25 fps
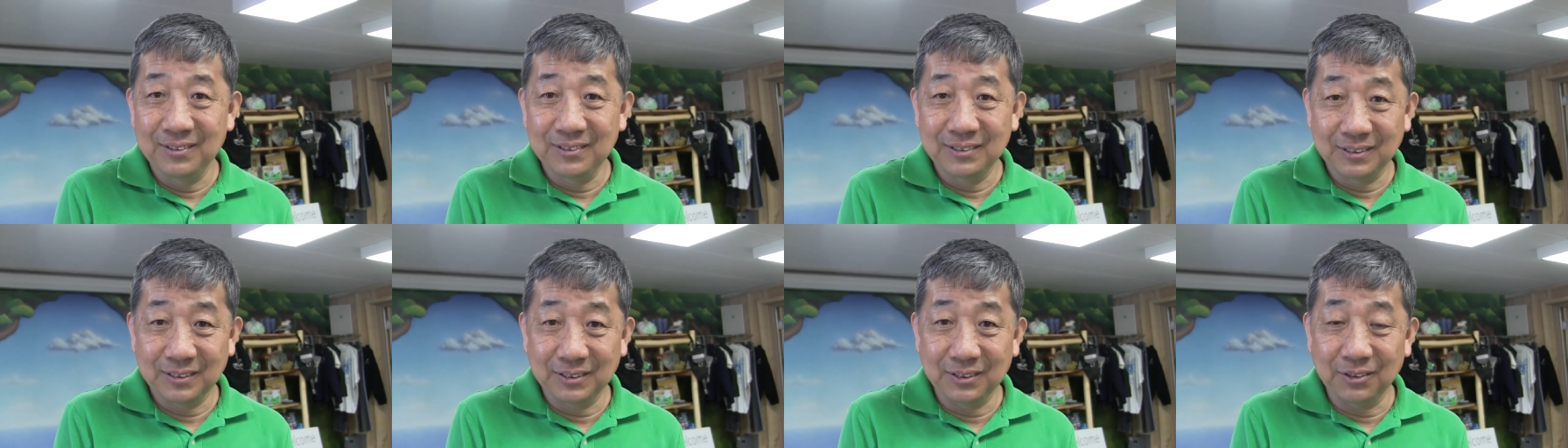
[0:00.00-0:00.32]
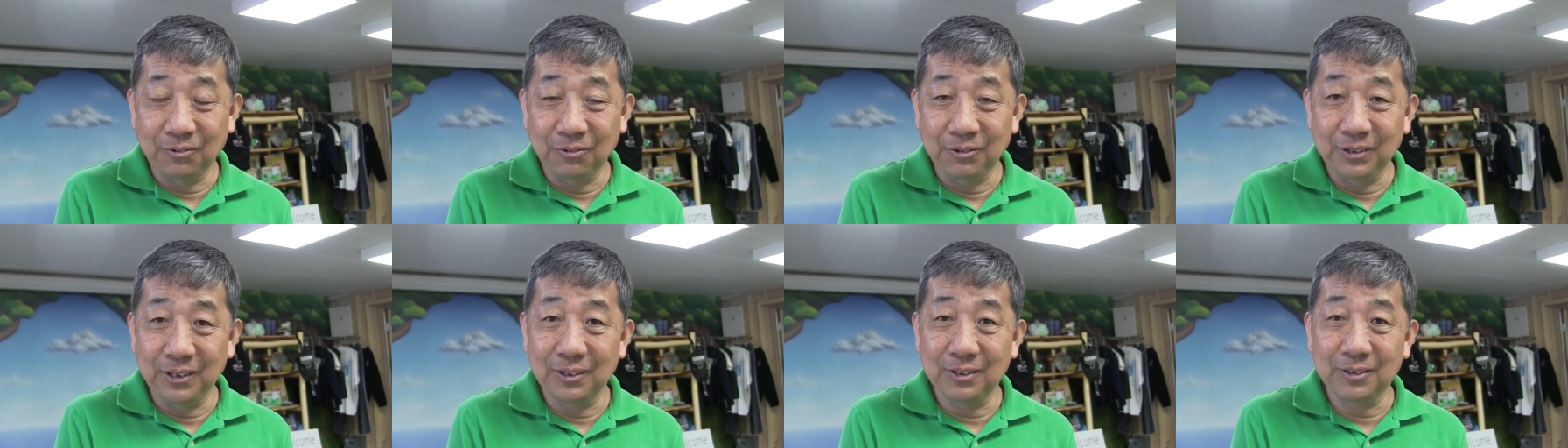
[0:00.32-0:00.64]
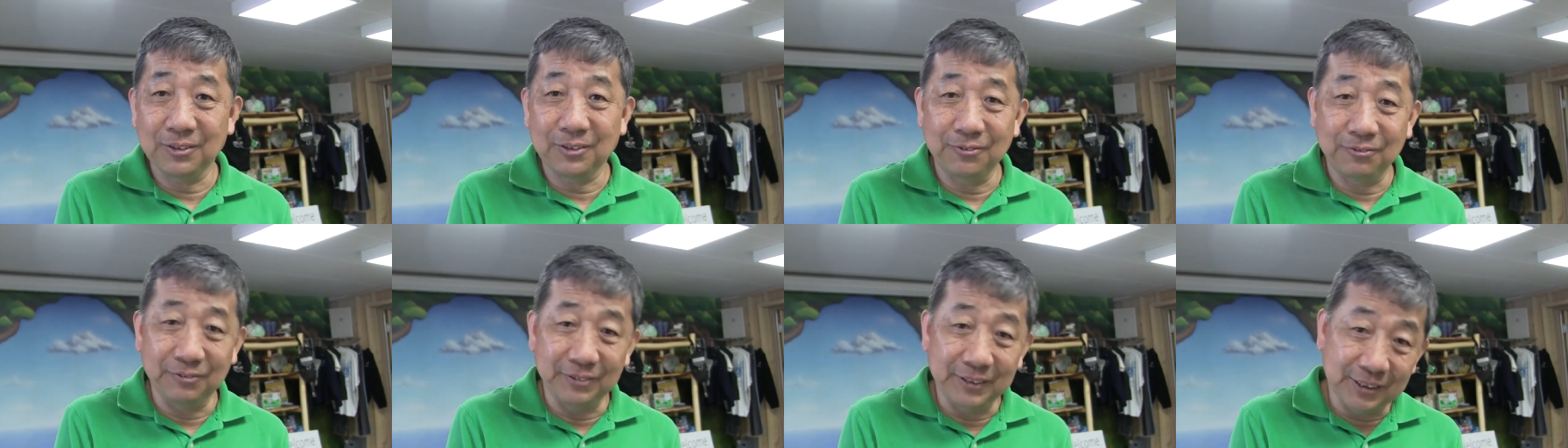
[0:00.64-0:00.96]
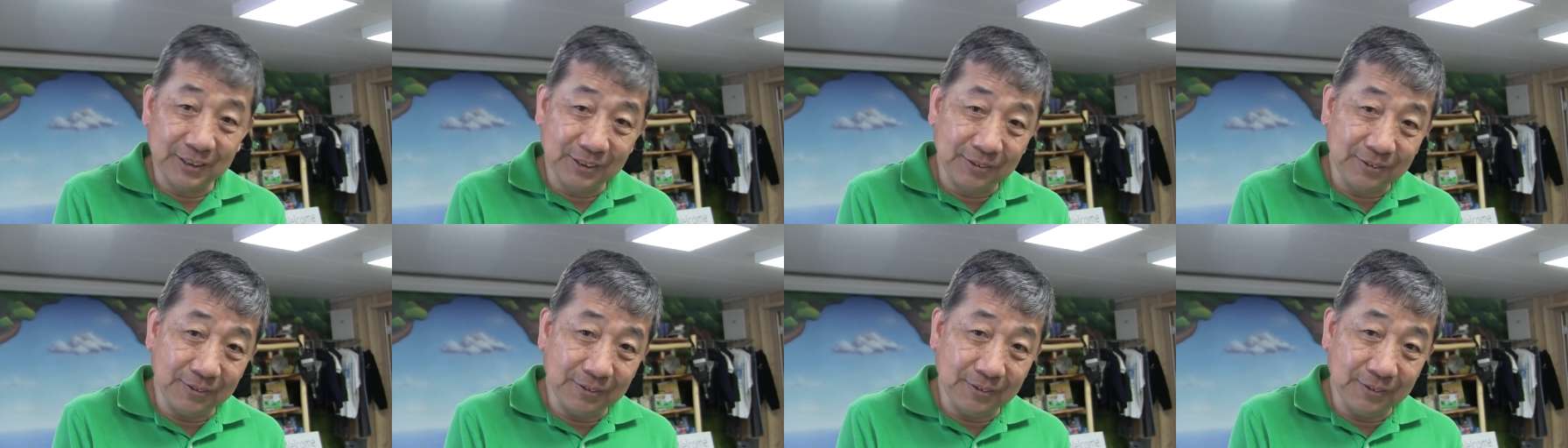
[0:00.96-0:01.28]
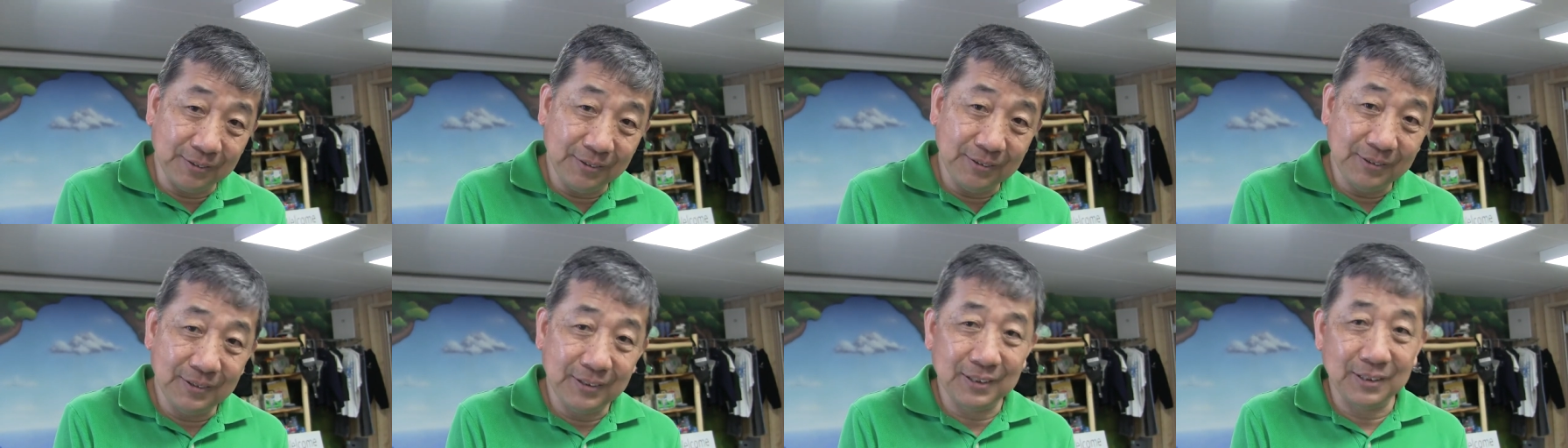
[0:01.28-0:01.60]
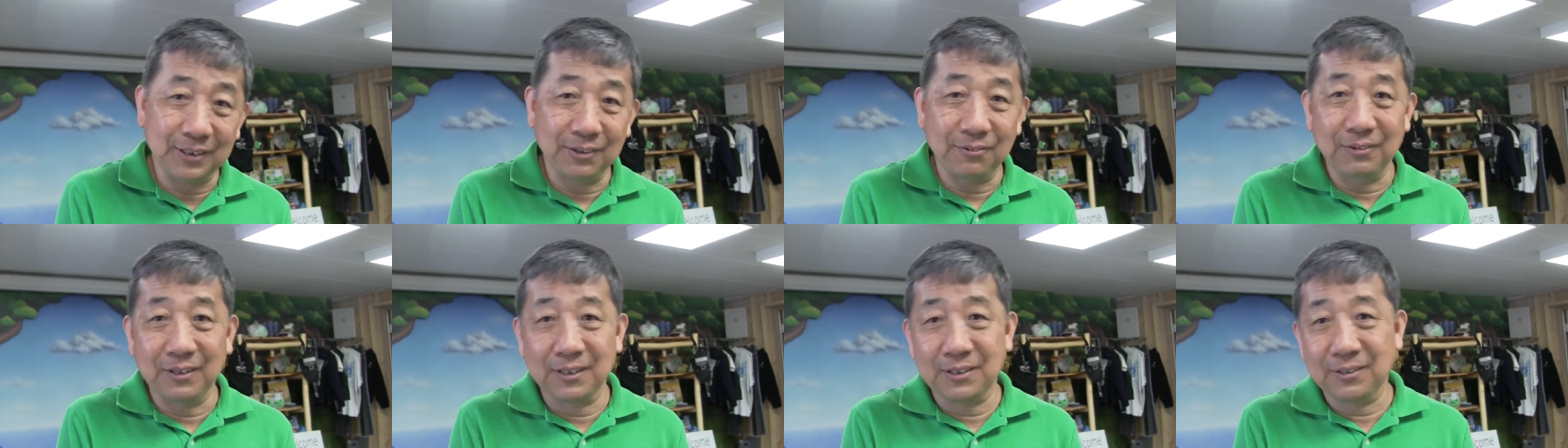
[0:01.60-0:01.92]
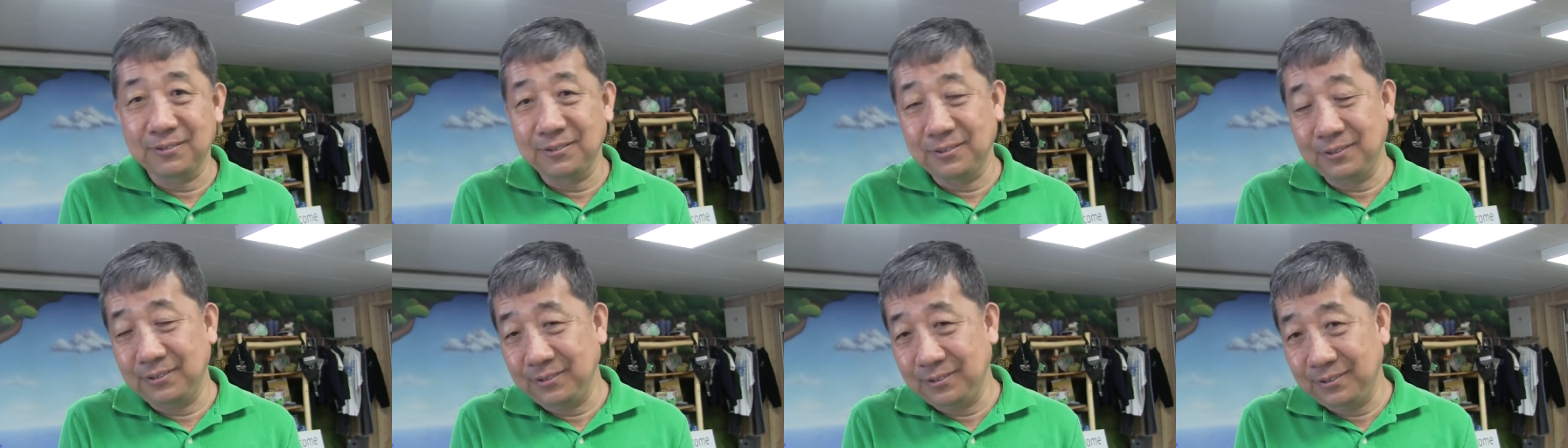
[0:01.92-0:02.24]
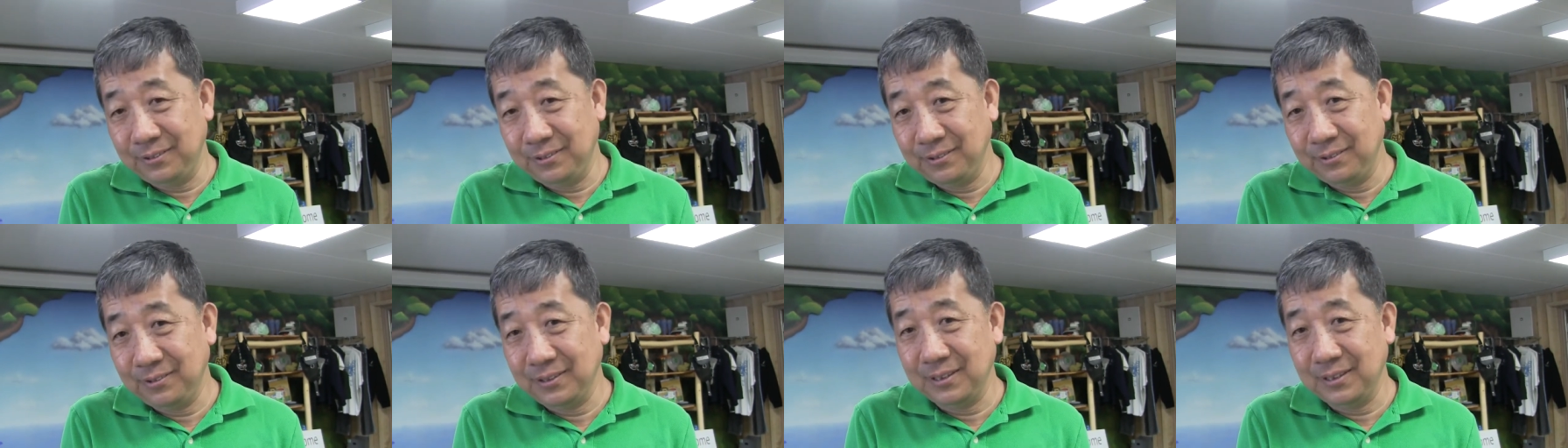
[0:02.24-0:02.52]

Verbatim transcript: So we are to restore and what to do